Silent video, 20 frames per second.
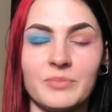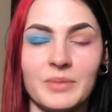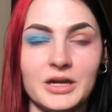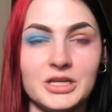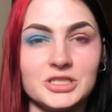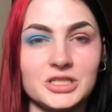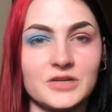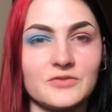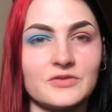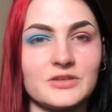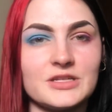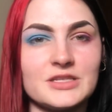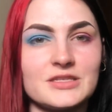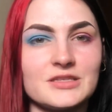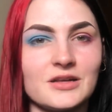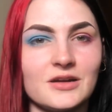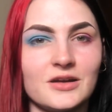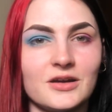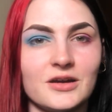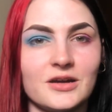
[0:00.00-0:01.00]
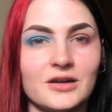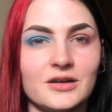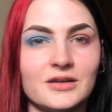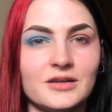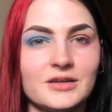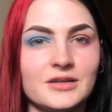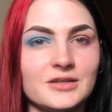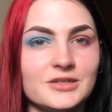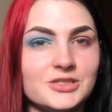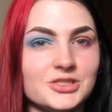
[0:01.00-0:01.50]
She did an absolutely
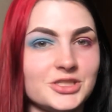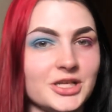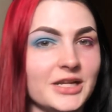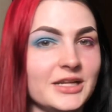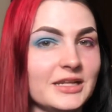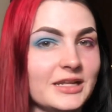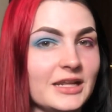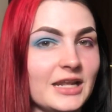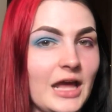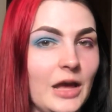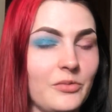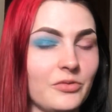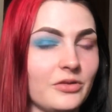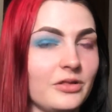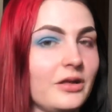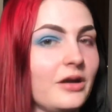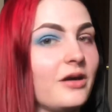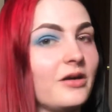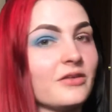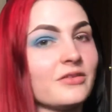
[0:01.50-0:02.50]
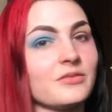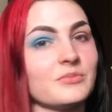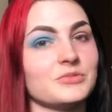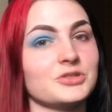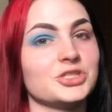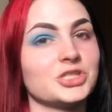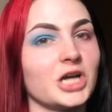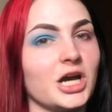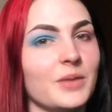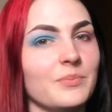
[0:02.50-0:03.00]
awesome job picking these colors
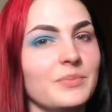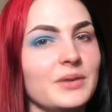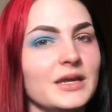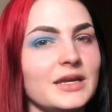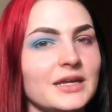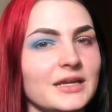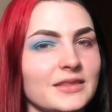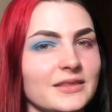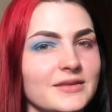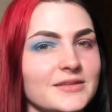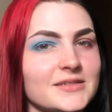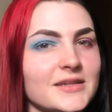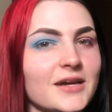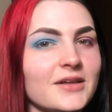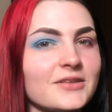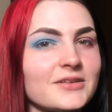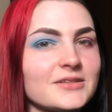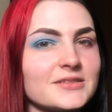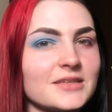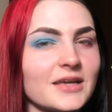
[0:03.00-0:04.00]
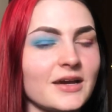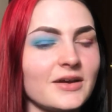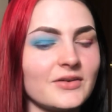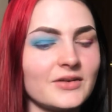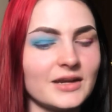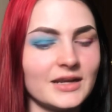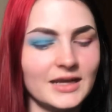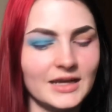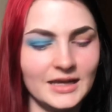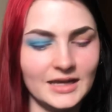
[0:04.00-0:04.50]
out, and I'm
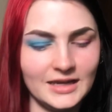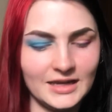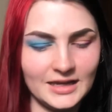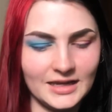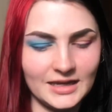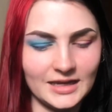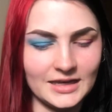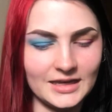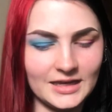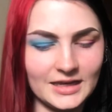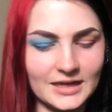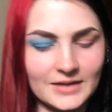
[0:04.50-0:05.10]
very happy.